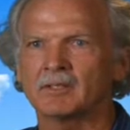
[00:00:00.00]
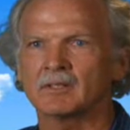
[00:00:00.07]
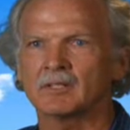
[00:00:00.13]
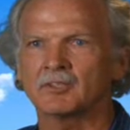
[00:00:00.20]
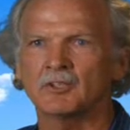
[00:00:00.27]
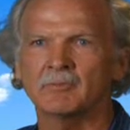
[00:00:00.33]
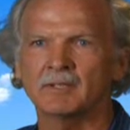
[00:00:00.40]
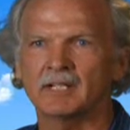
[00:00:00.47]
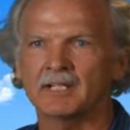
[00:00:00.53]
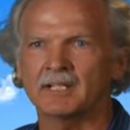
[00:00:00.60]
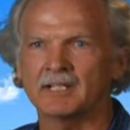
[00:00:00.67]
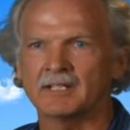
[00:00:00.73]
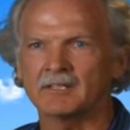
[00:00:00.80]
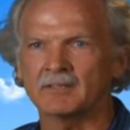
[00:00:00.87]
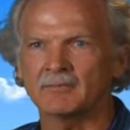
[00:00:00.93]

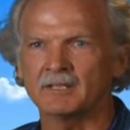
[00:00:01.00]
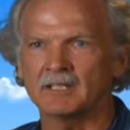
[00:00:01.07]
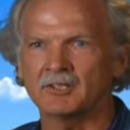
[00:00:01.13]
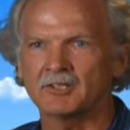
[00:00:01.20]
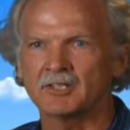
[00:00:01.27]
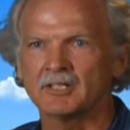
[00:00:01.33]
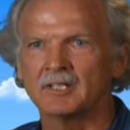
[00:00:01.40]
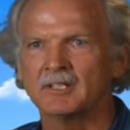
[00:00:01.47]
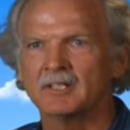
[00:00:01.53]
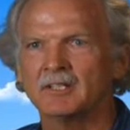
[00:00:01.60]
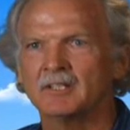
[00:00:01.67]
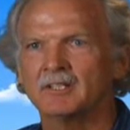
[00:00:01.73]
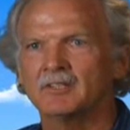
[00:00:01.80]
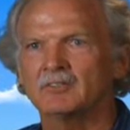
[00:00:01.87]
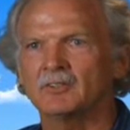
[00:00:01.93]
accumulating at the beach.
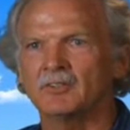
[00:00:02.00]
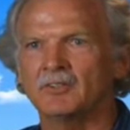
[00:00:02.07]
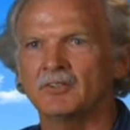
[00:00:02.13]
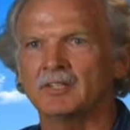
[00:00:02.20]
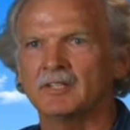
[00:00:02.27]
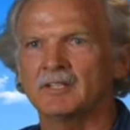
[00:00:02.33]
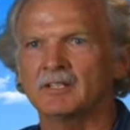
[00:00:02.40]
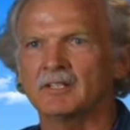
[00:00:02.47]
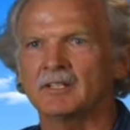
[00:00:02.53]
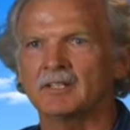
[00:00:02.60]
So the